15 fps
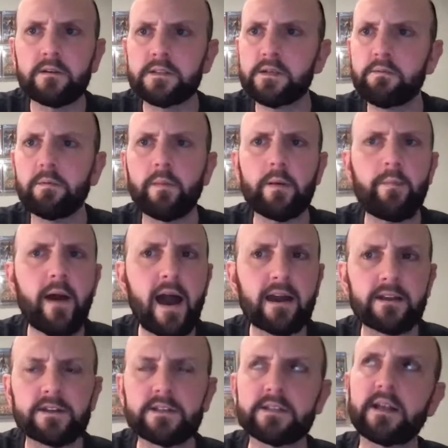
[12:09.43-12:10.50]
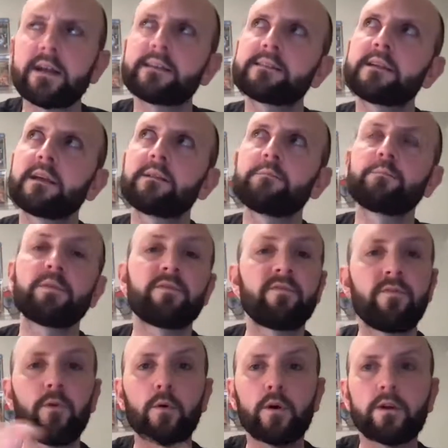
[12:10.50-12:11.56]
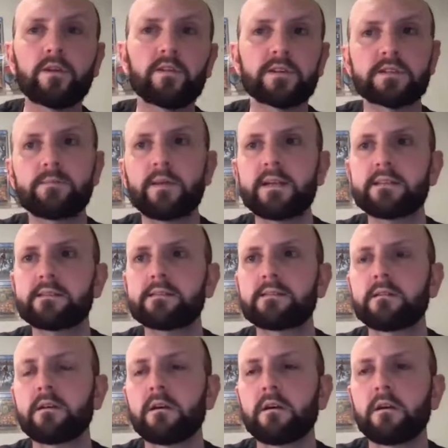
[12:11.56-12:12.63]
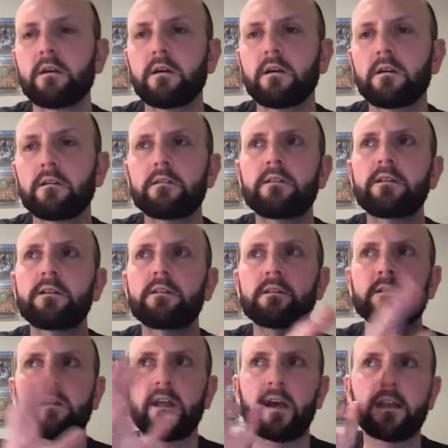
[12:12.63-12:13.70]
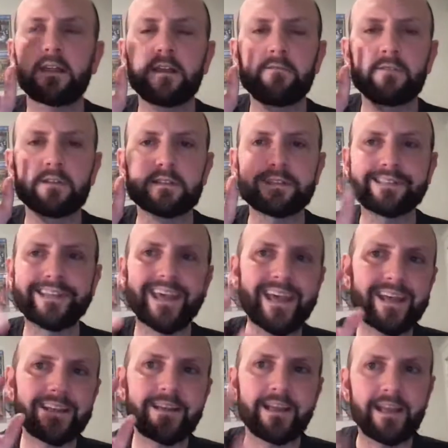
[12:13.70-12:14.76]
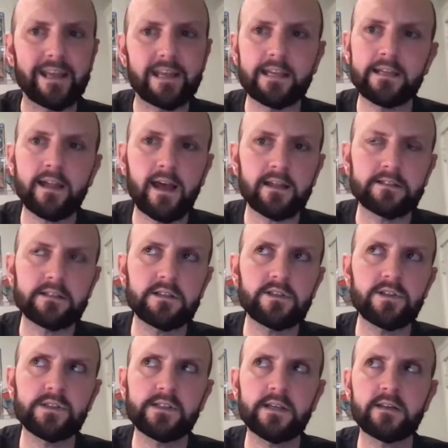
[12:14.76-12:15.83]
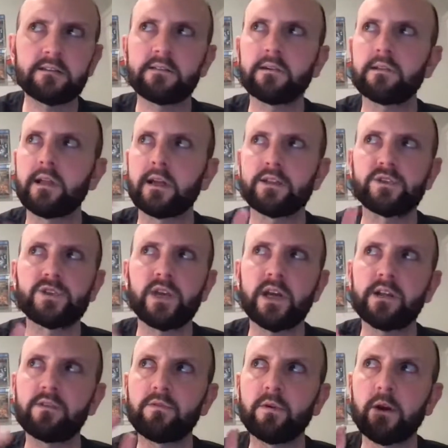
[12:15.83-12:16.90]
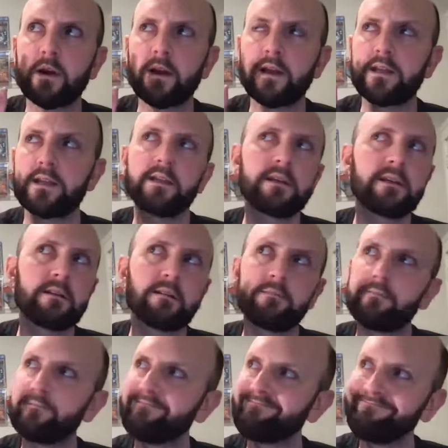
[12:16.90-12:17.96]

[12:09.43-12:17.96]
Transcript: some of my packages that I sent before Christmas didn't get even scanned in at CGC until like January